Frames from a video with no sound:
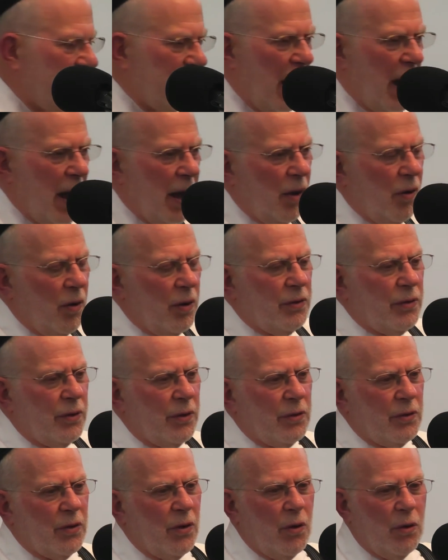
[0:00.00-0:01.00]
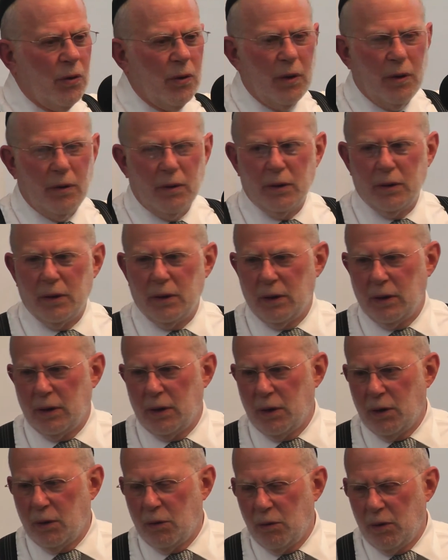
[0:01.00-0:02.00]
need to hang on to the Torah.
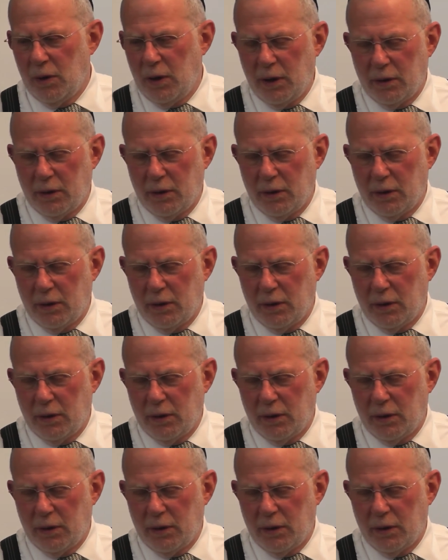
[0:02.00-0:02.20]
We